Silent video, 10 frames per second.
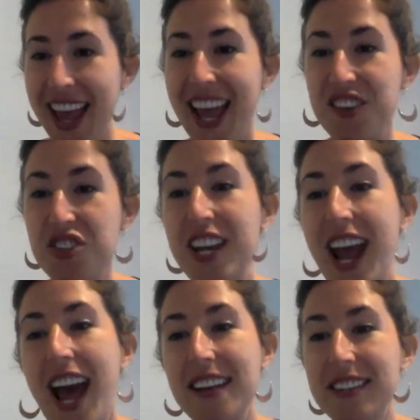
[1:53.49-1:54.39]
and she
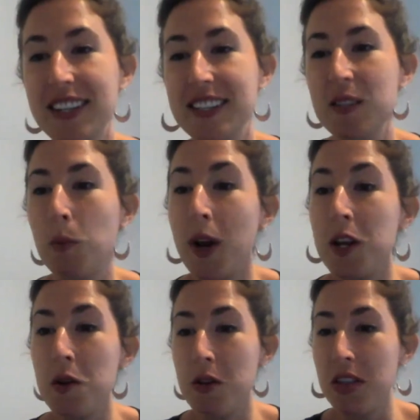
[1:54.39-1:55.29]
asks, what do
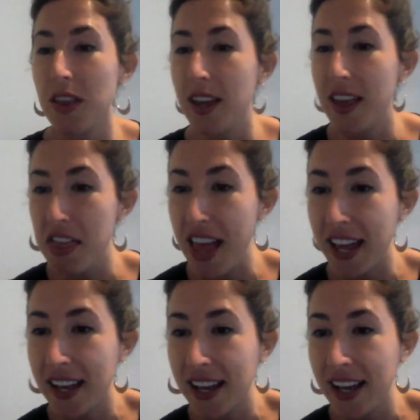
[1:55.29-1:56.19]
you think